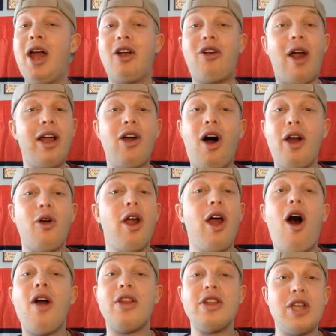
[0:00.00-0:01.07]
Craig Conroy,
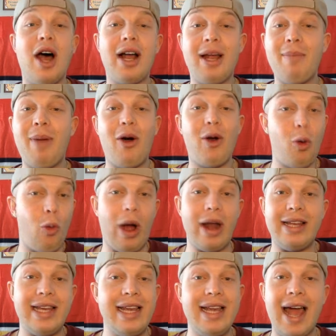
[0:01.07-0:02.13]
all the talk about
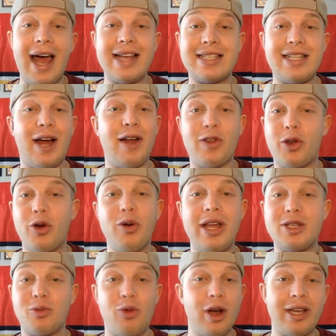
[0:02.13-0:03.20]
what he has done through
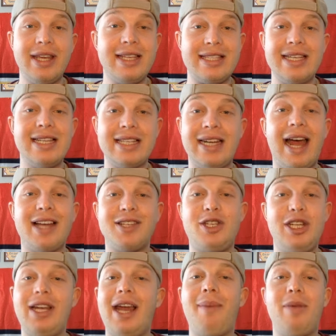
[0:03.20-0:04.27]
his rookie season as
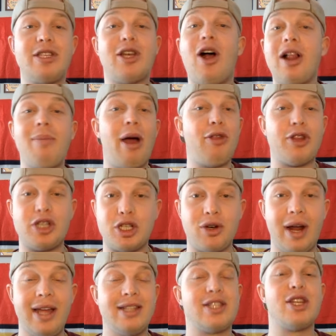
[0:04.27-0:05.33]
GM is all about the
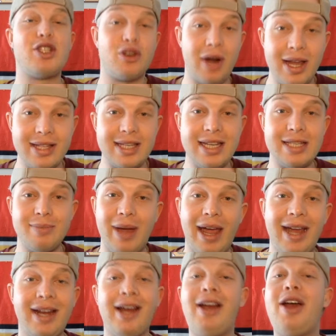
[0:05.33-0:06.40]
trades, the trades he's
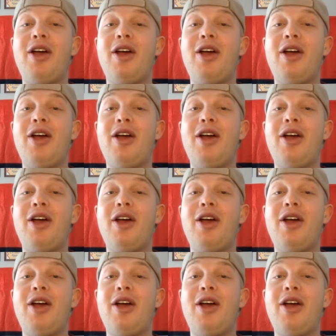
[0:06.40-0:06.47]
made,